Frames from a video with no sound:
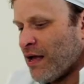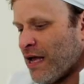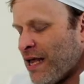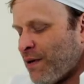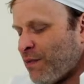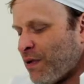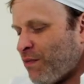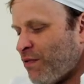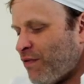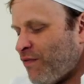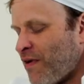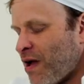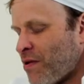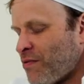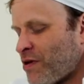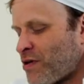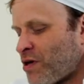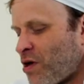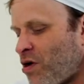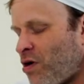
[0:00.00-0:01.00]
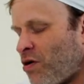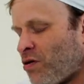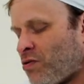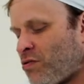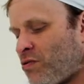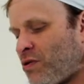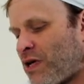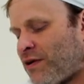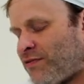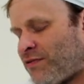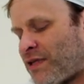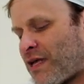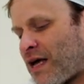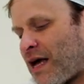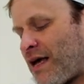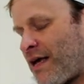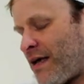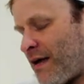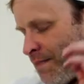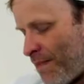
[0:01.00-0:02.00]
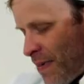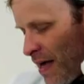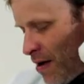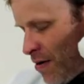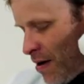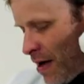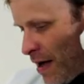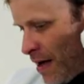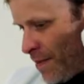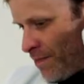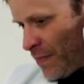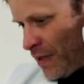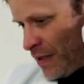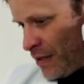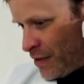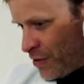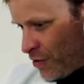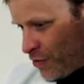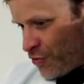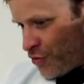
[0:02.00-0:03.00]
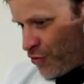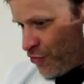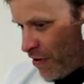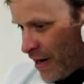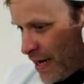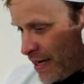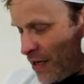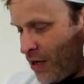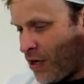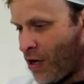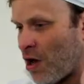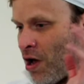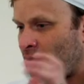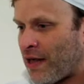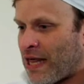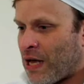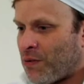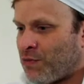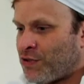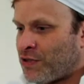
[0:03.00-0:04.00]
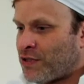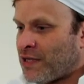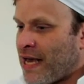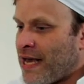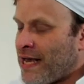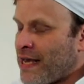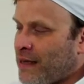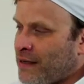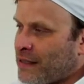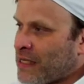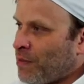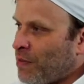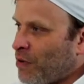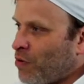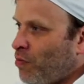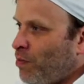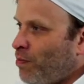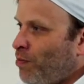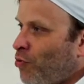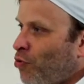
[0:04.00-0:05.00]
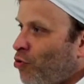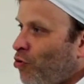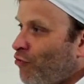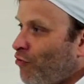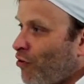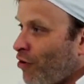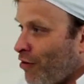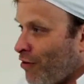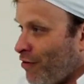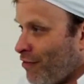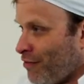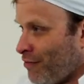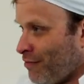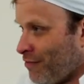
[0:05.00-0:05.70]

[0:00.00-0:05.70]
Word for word: Anyway, we found this article the other day about um, this Australian guy that was taking something called boron.